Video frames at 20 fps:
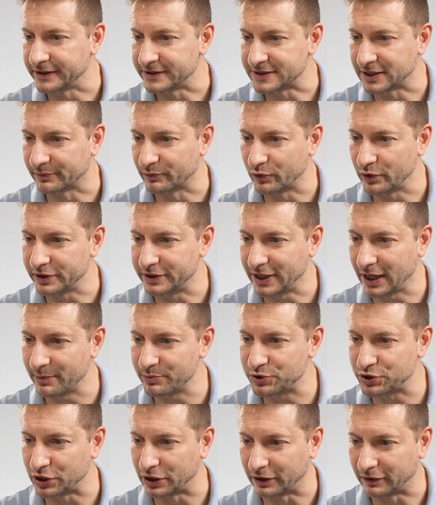some
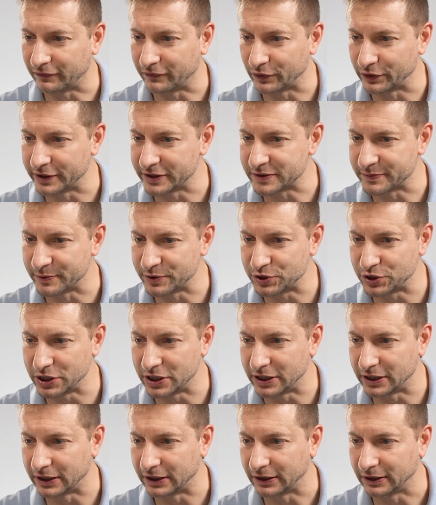redemption for this
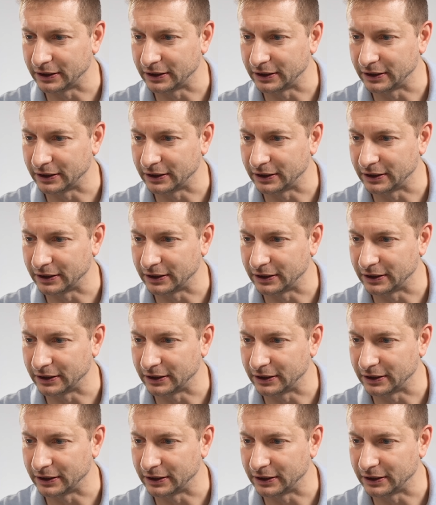machine.